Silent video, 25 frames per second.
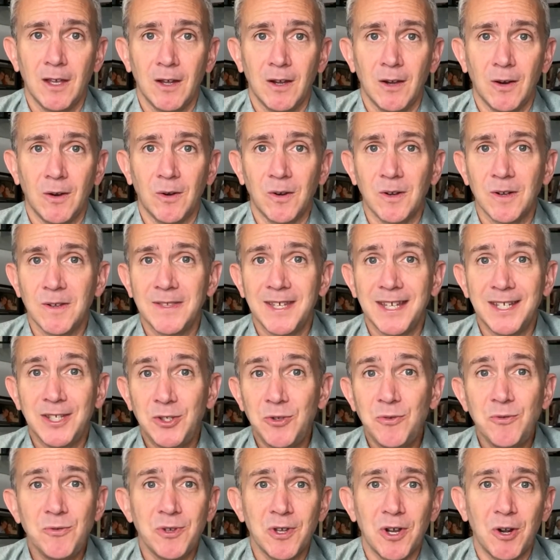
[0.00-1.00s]
Or they
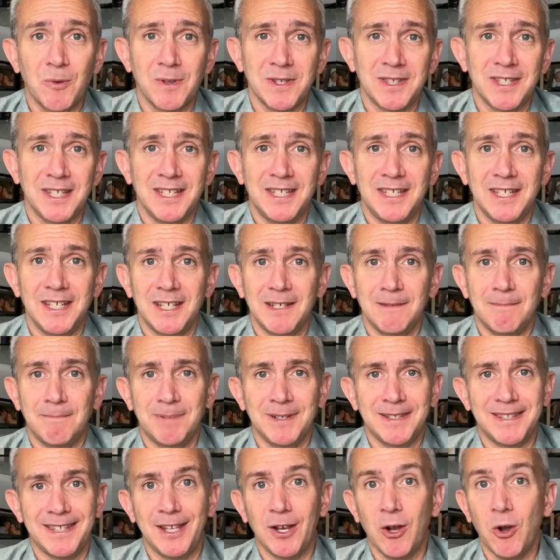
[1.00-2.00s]
do know what they did,
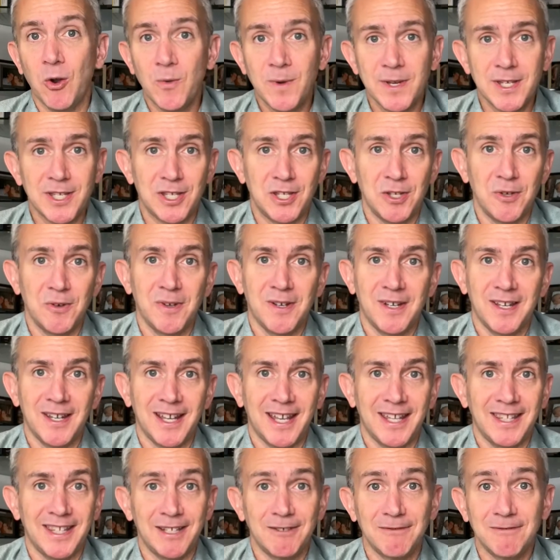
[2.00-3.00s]
but they always do it
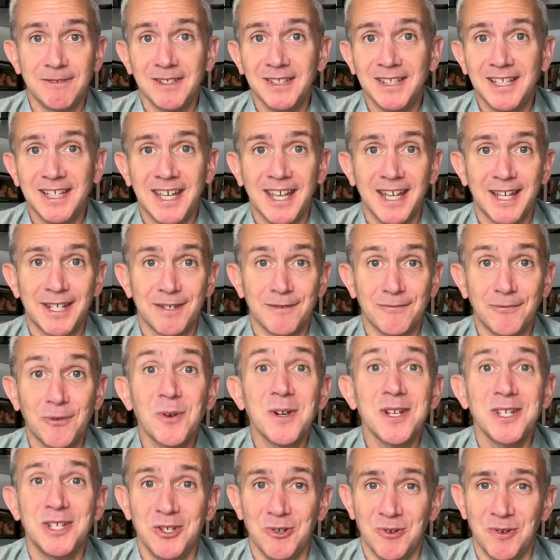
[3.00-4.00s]
and they really can't
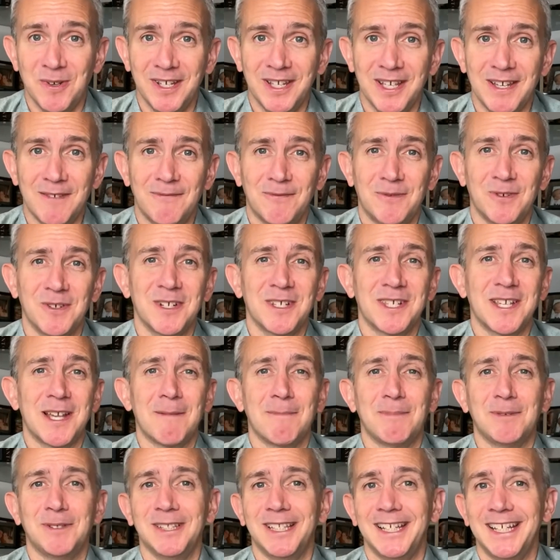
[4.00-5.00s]
avoid doing it. For
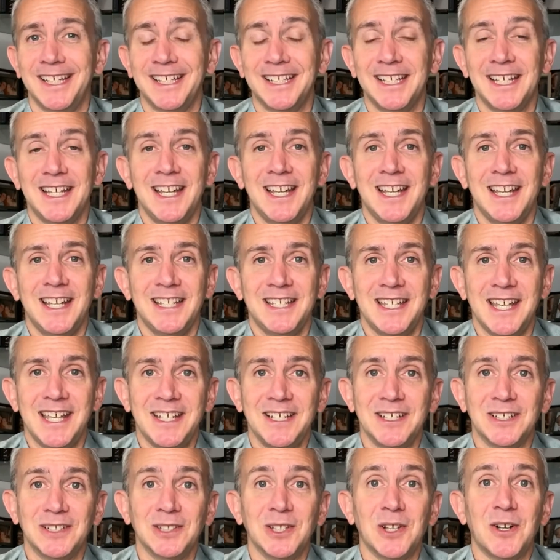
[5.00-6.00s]
example, like
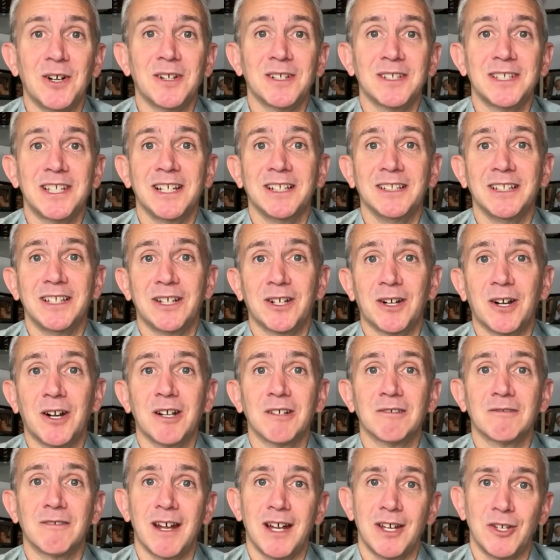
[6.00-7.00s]
taking a long daily
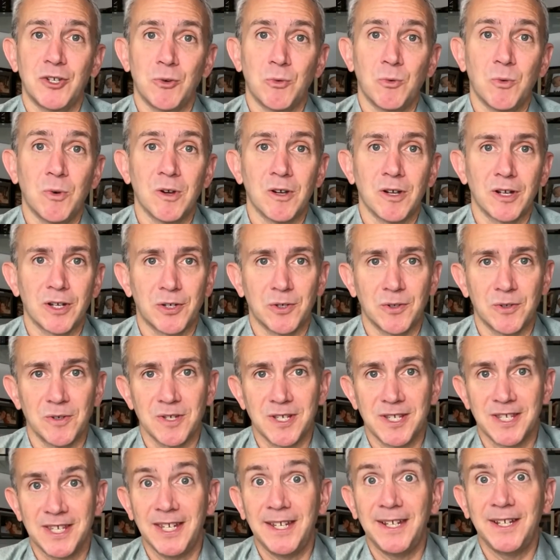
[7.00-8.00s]
car ride to work, or
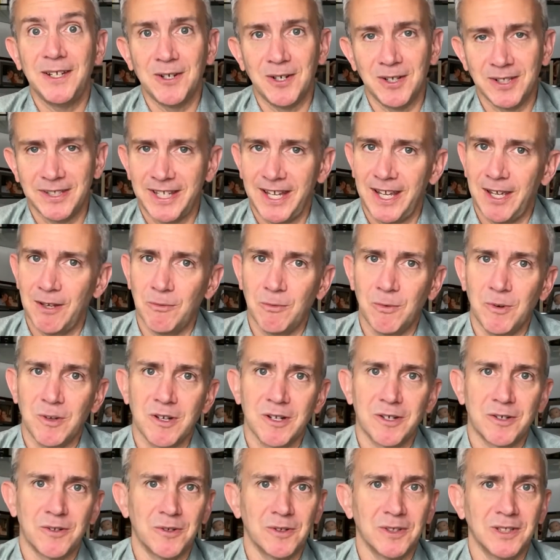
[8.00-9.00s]
sitting all day at
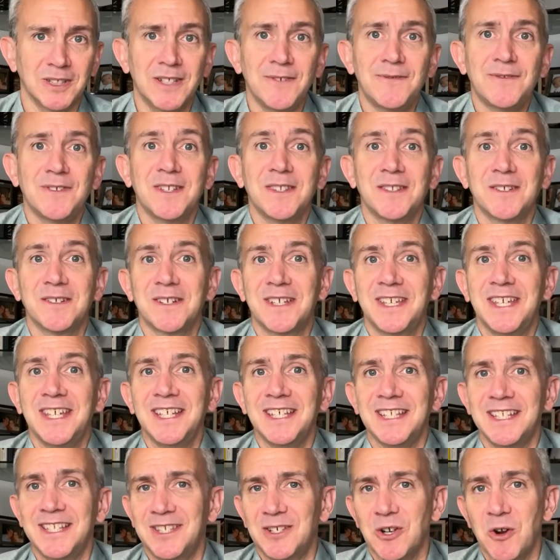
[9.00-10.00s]
work, or lifting their
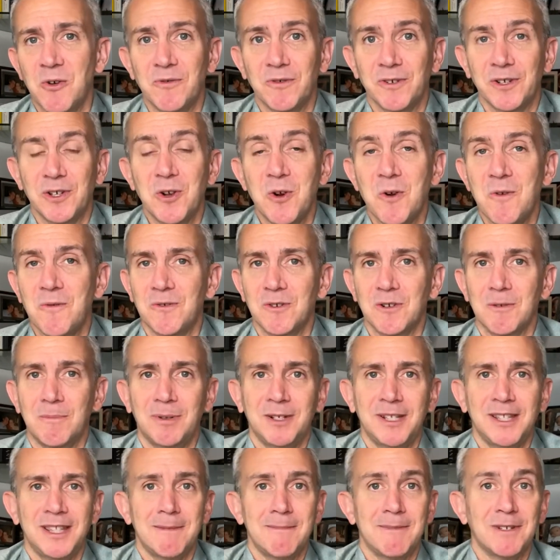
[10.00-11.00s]
kids over and over, or
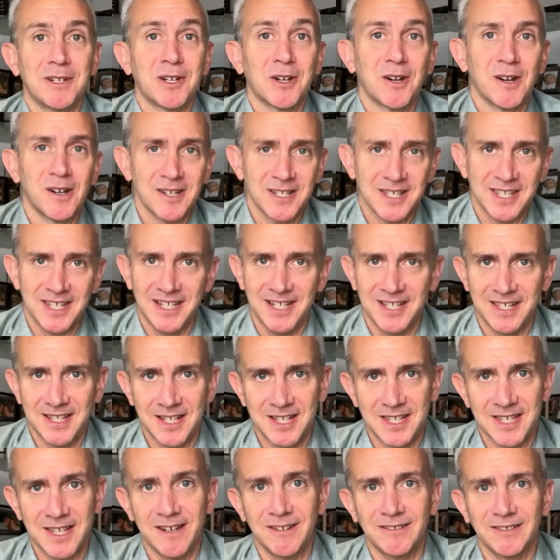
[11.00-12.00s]
putting them in car seats,
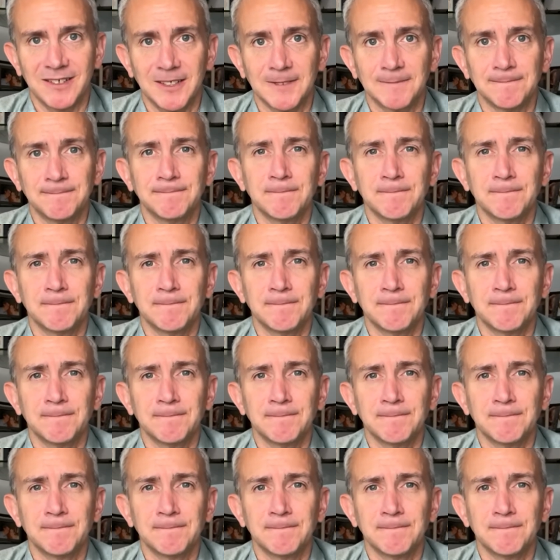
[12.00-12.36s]
etc.